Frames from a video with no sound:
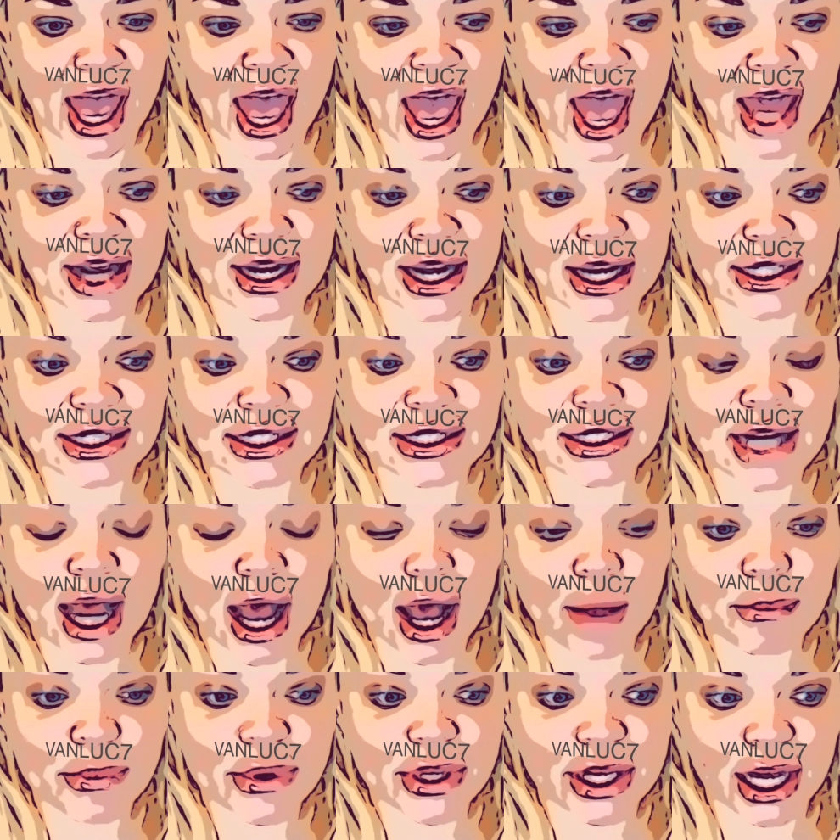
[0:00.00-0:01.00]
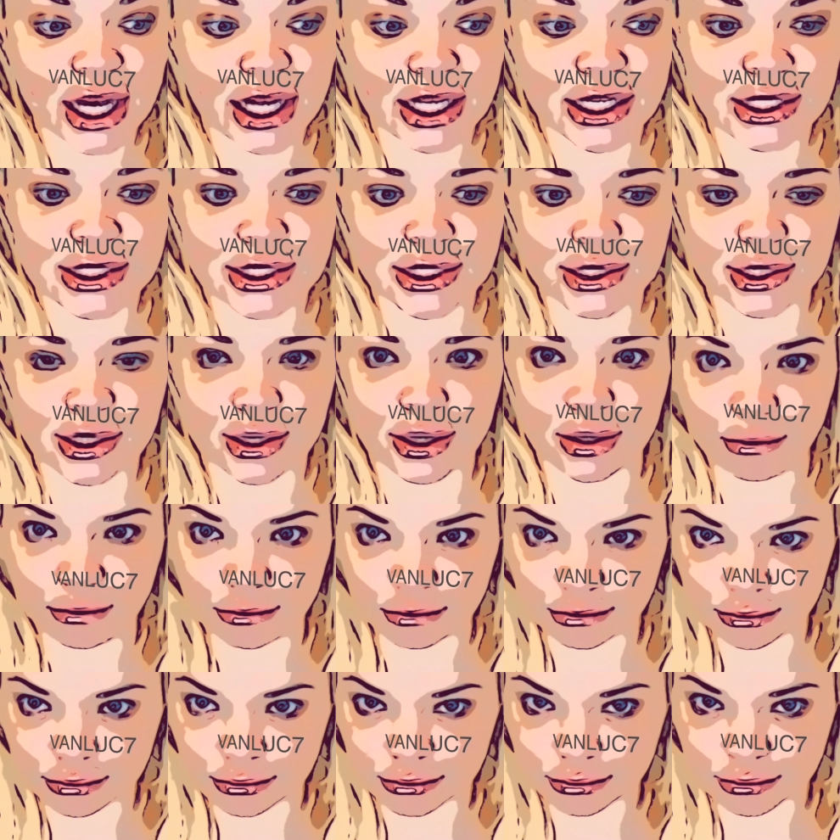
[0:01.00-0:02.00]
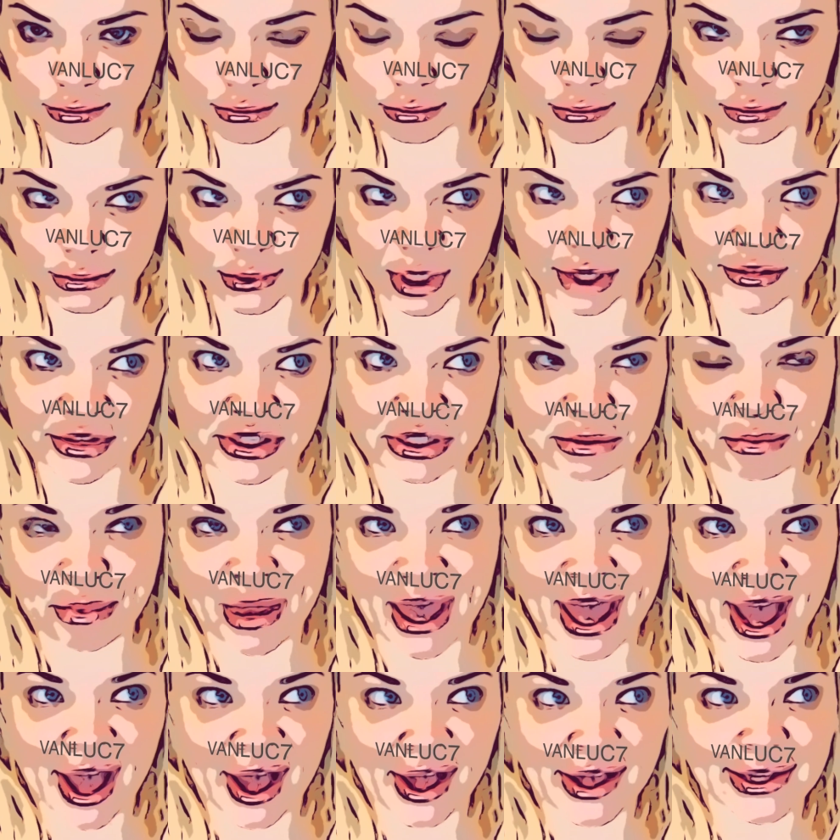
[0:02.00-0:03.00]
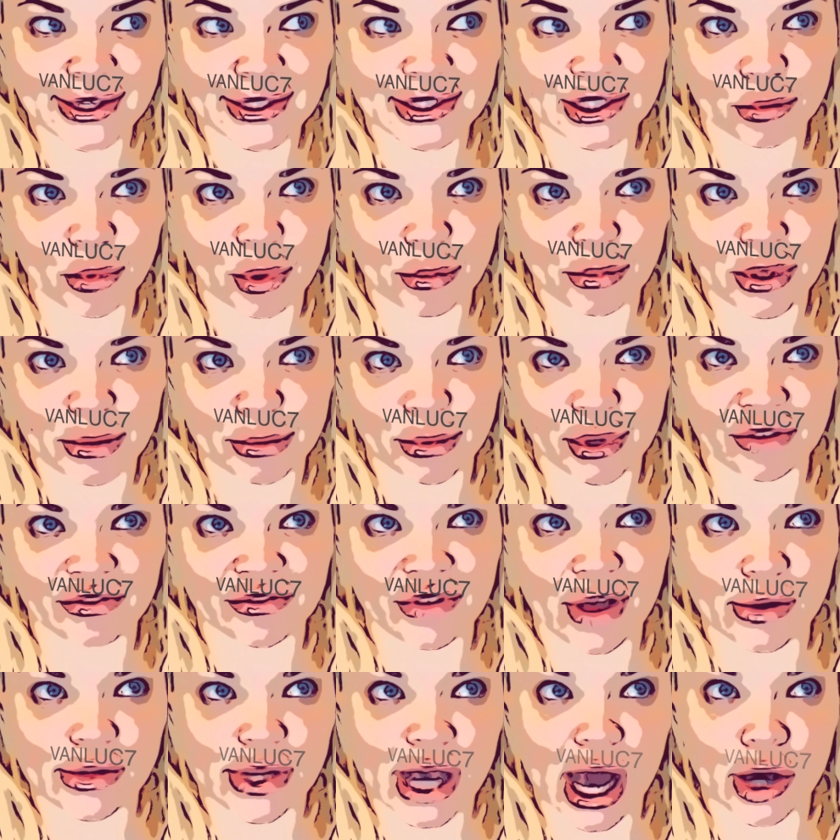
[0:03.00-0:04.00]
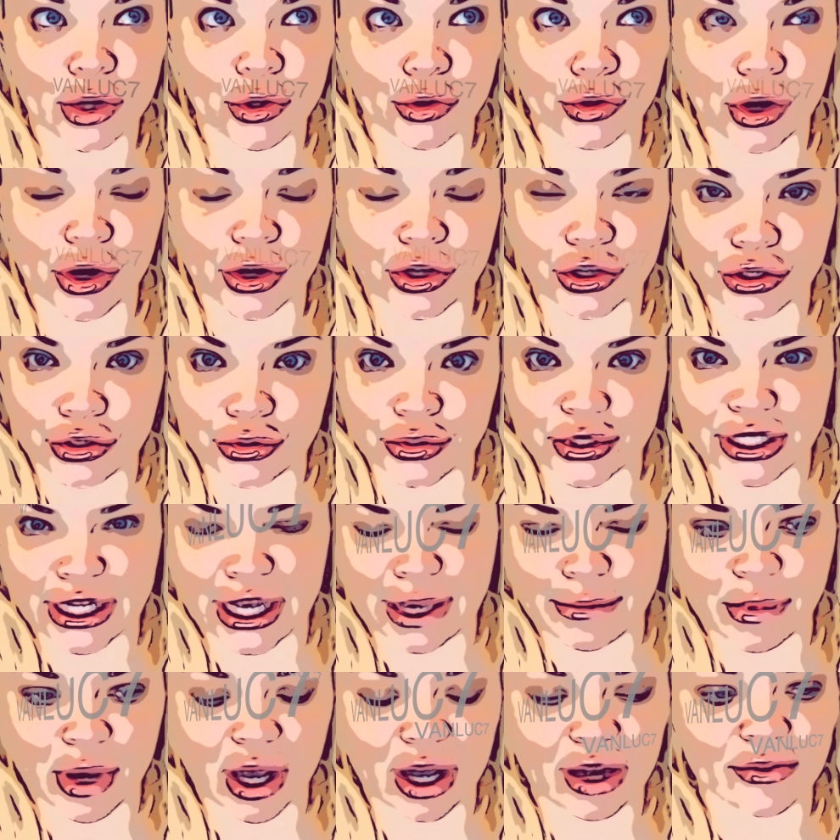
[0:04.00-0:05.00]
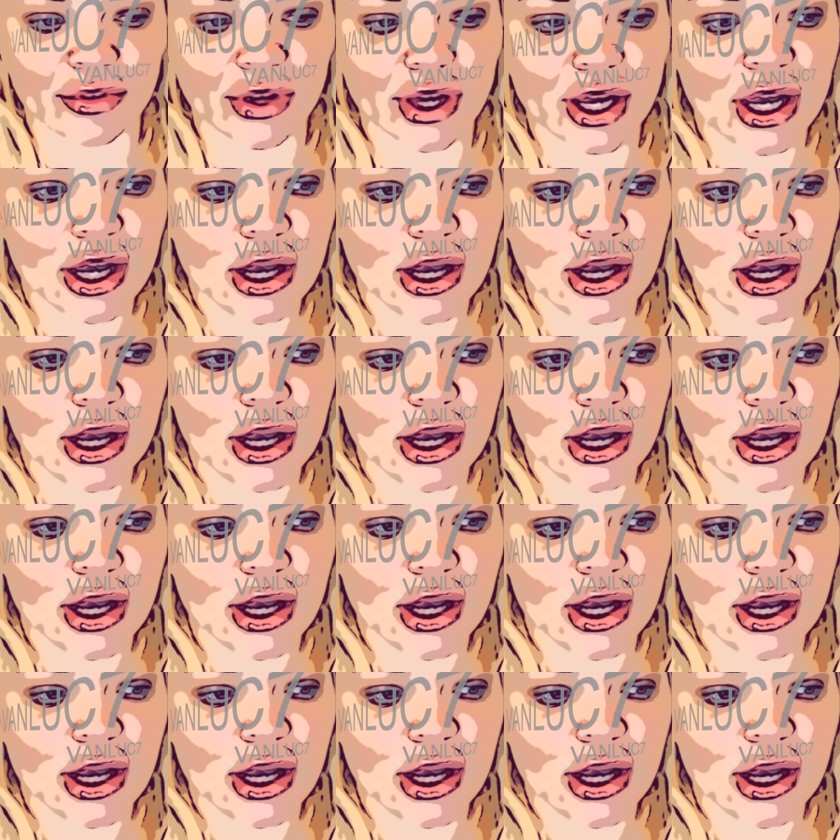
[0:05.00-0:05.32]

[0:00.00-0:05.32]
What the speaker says: And it's not because of his past and what people have found out or are accusing him of